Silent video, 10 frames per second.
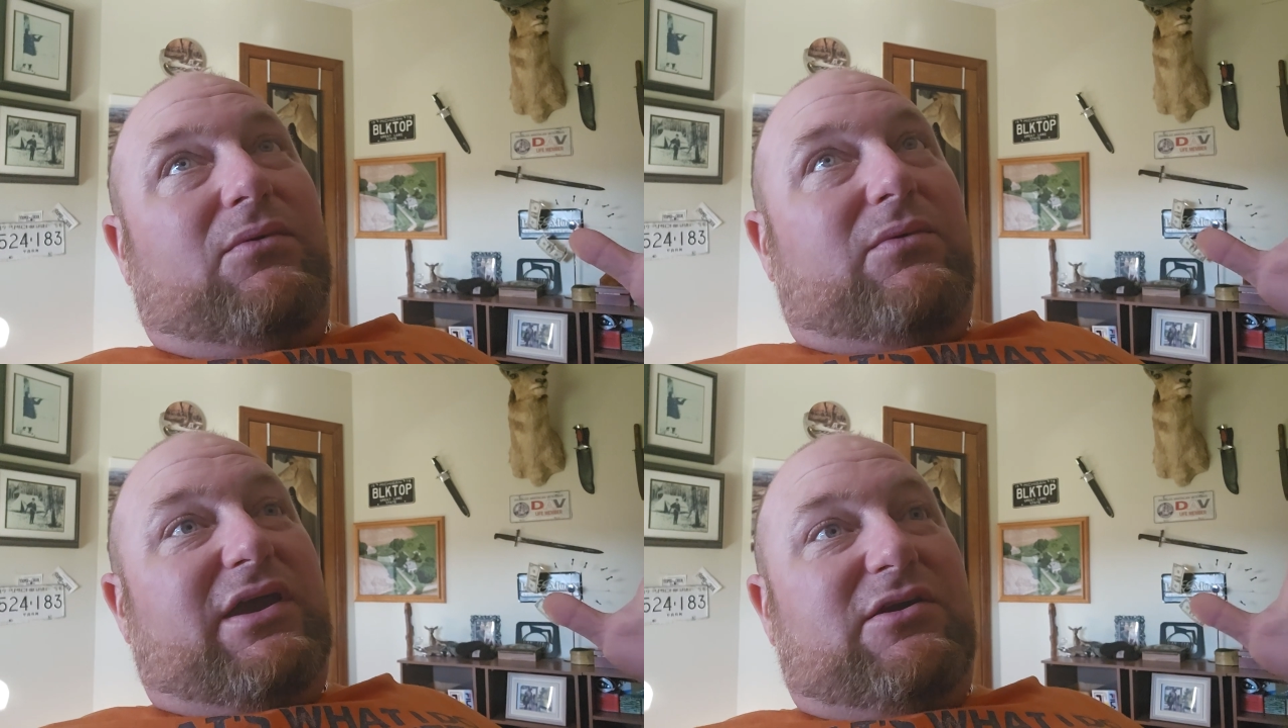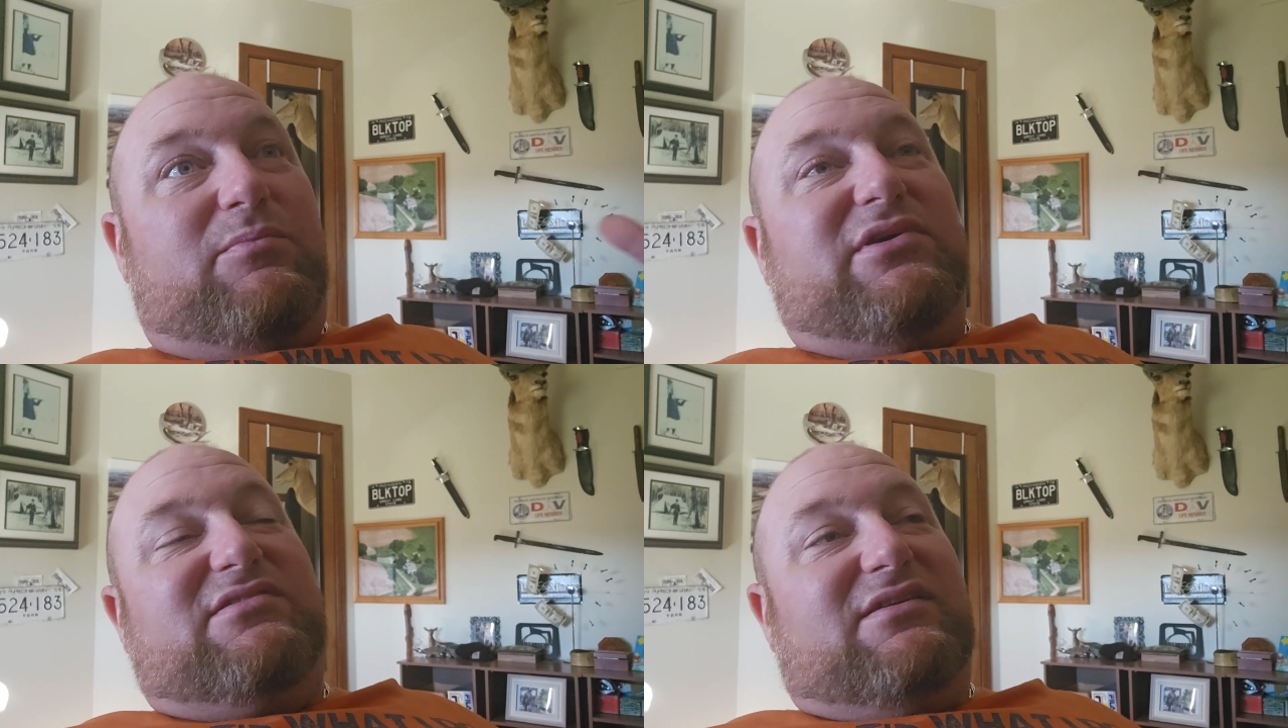get your
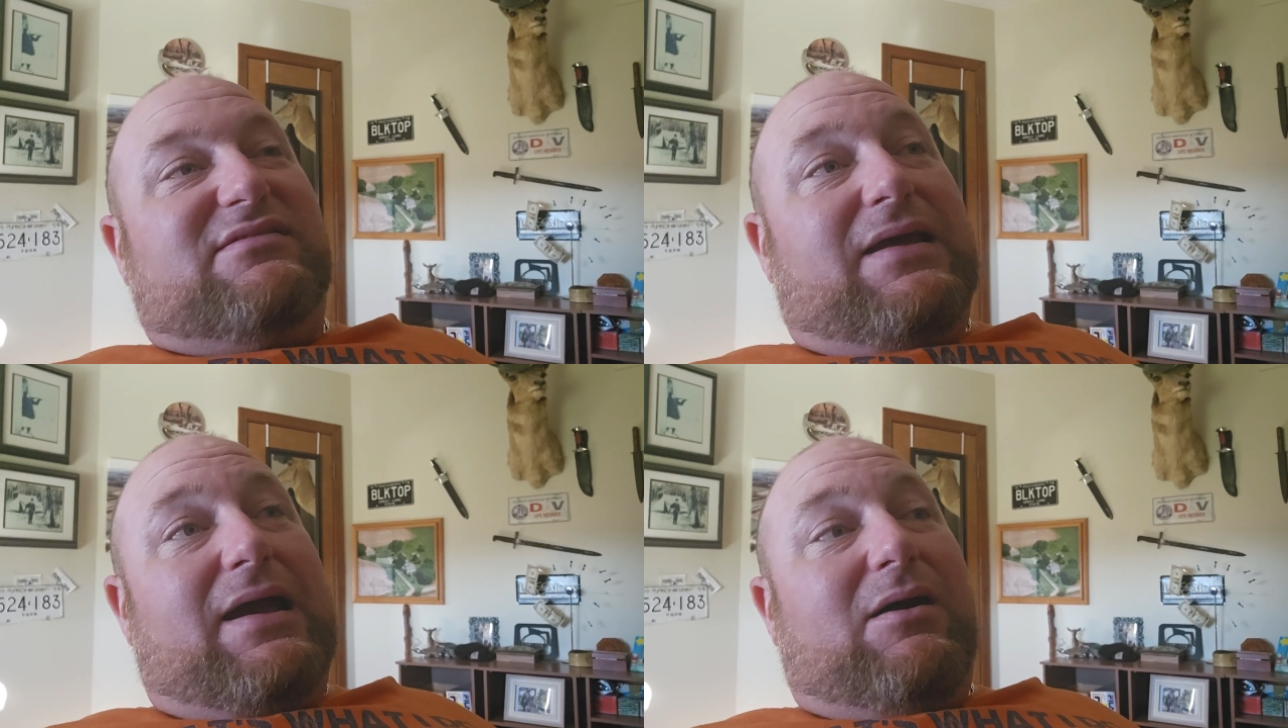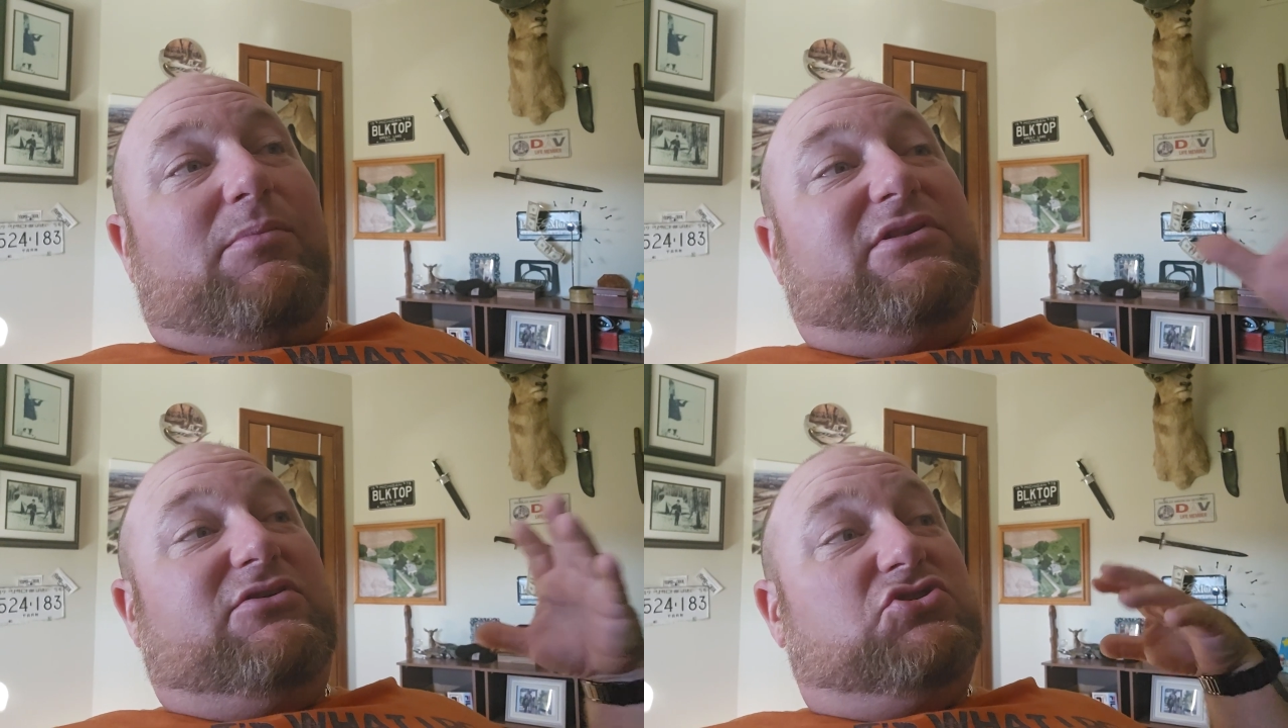business now,
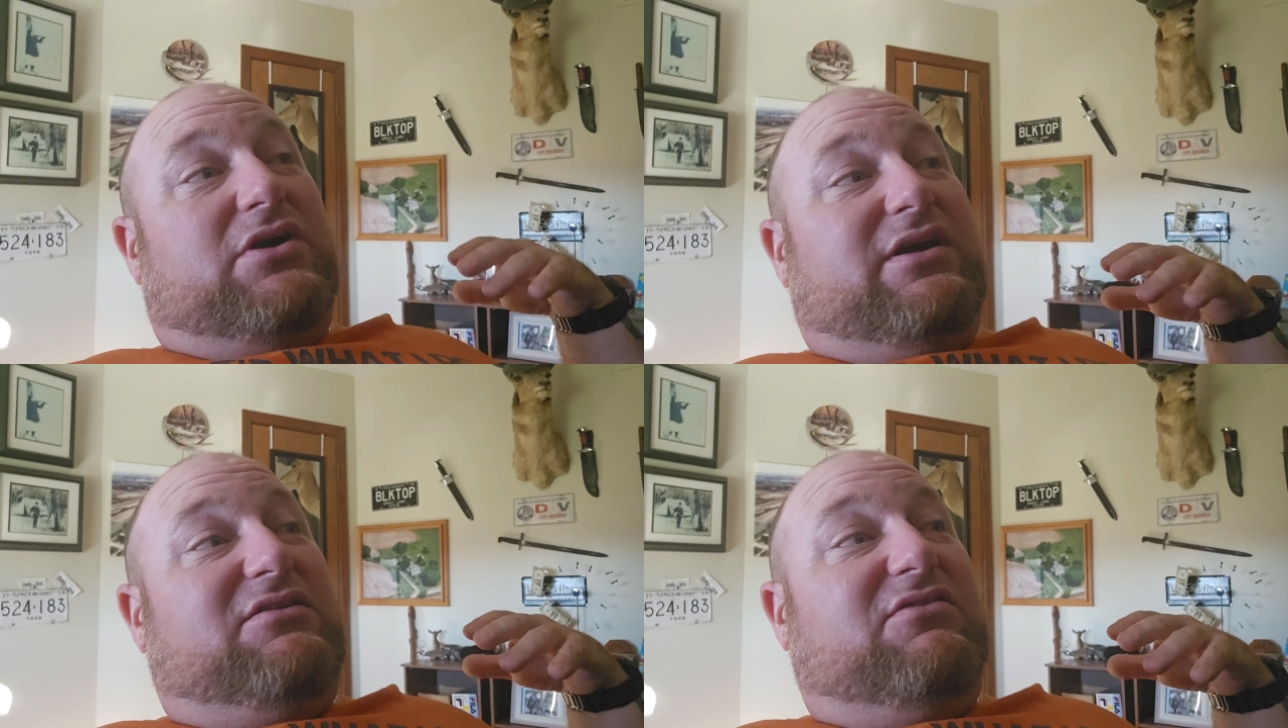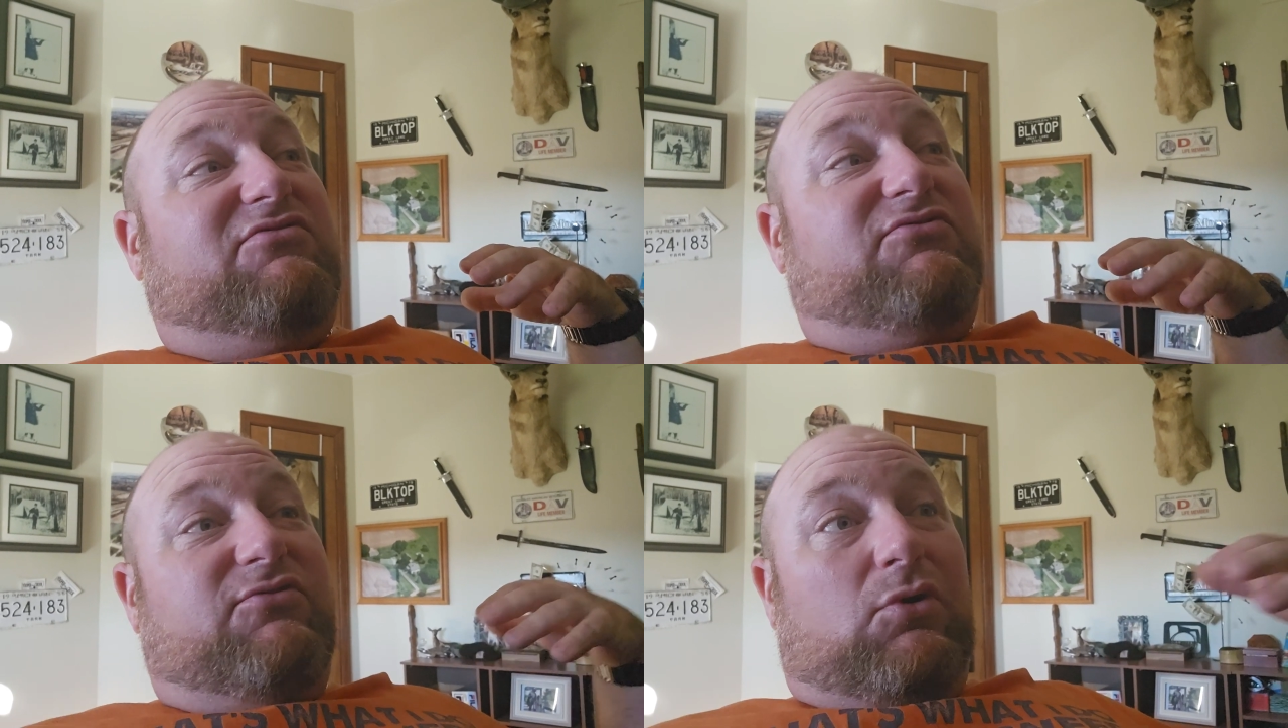but they're trying to
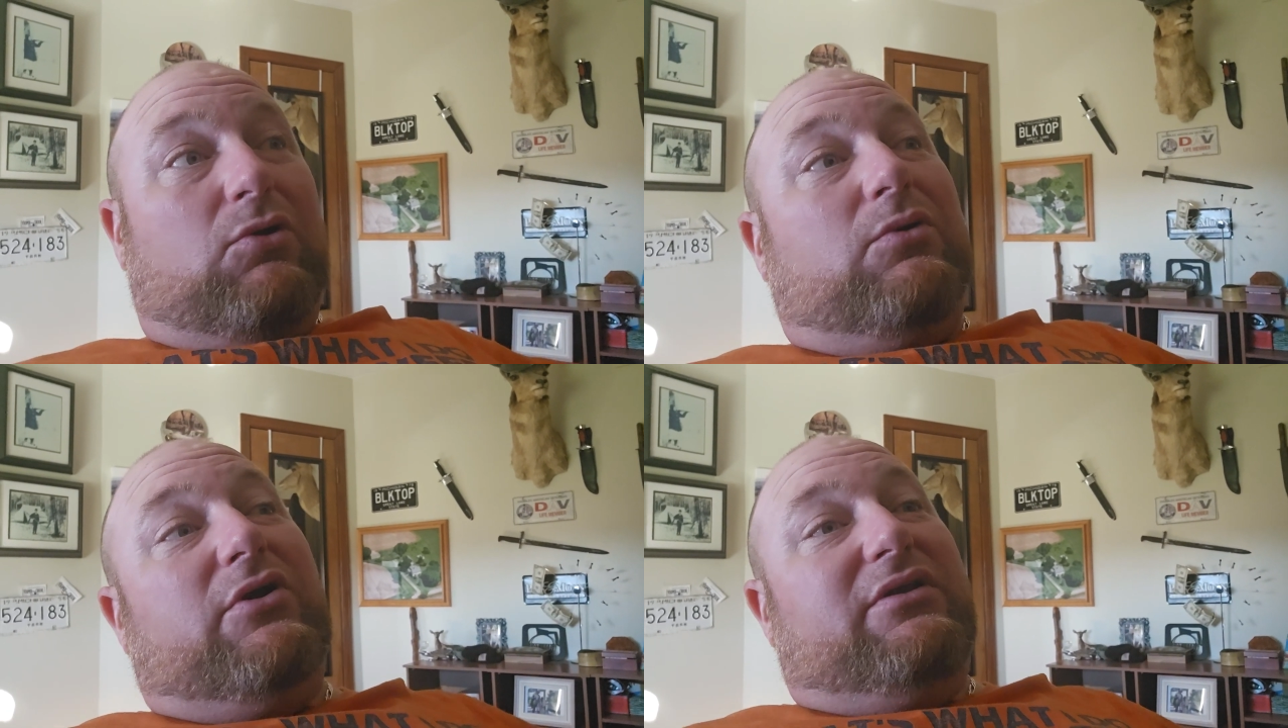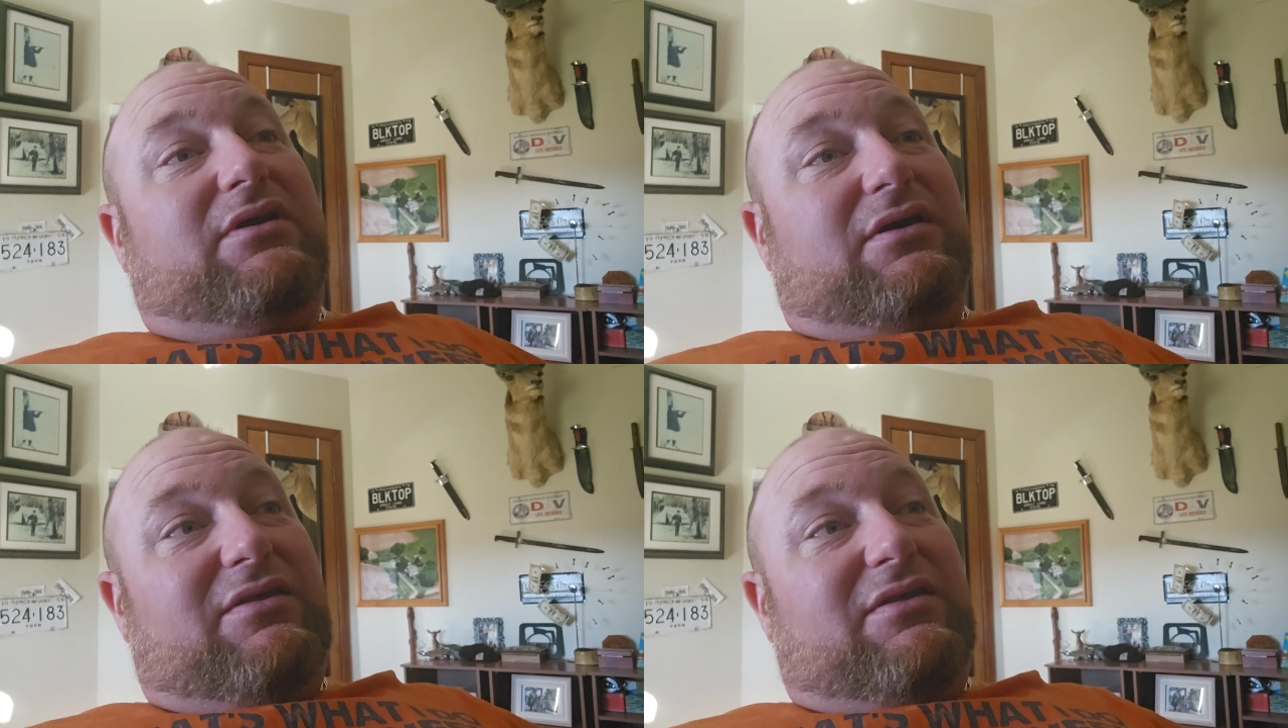forward